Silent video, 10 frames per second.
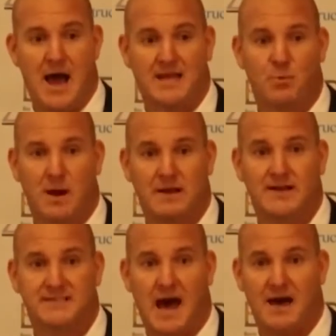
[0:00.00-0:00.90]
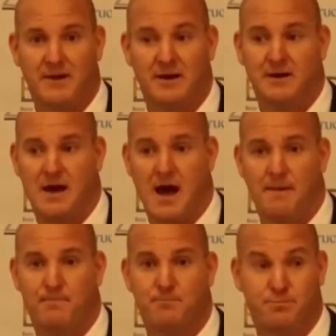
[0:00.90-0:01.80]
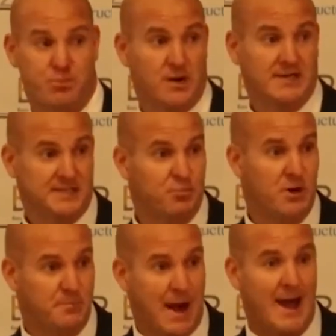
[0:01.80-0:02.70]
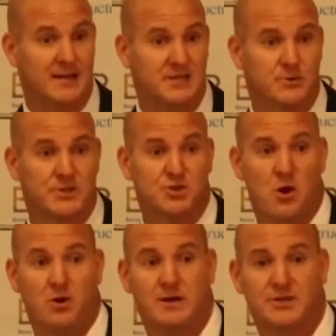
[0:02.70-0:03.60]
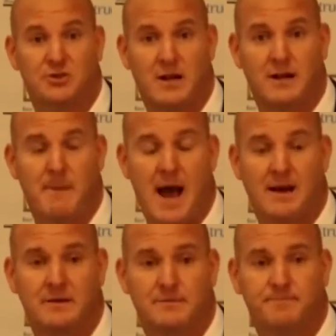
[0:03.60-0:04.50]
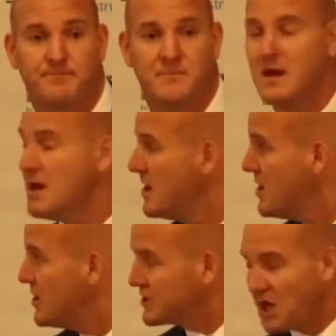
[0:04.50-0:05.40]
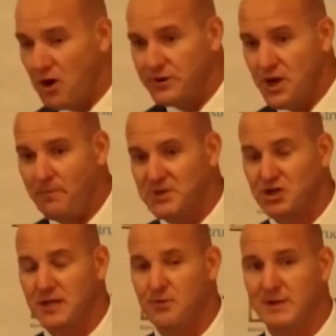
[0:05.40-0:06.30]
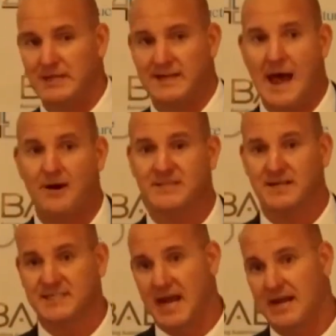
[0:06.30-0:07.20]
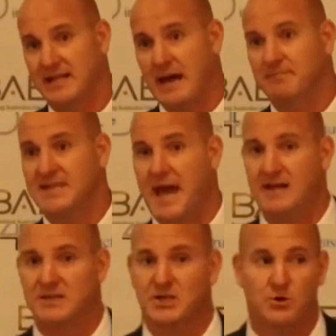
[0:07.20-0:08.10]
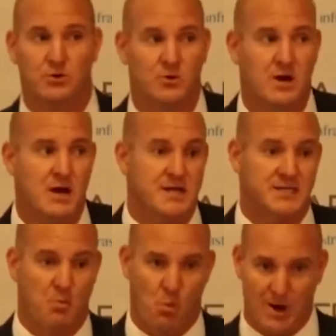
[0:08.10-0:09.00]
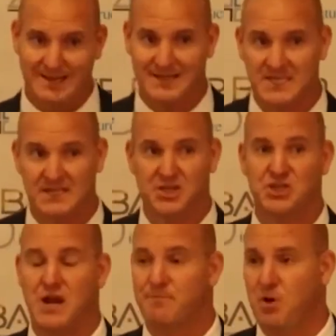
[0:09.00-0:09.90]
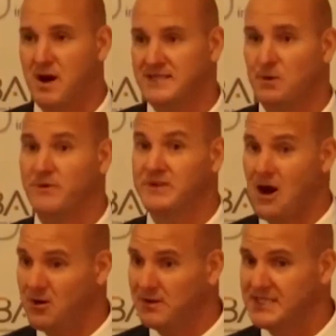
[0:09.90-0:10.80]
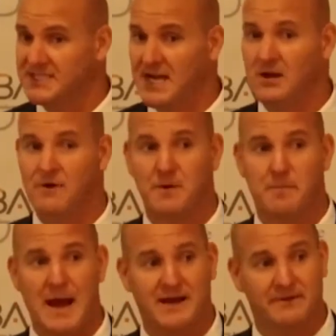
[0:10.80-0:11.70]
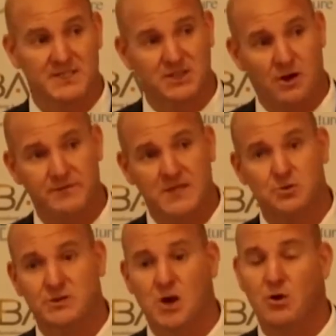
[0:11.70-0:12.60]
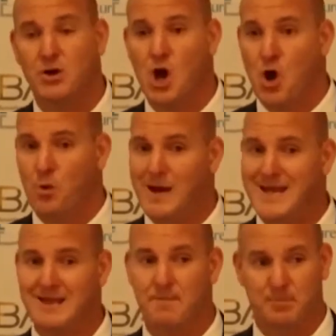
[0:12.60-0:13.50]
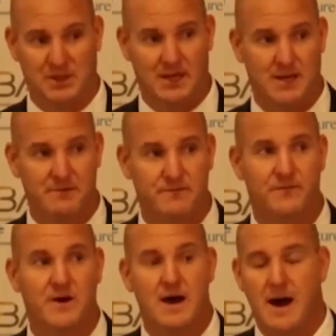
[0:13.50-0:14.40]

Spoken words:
as well as other products to bring back into a stronger Australian market. So the opportunity really now, as I said, comes down to some weakness in the share price that we're currently seeing off the back of a softish result. We believe,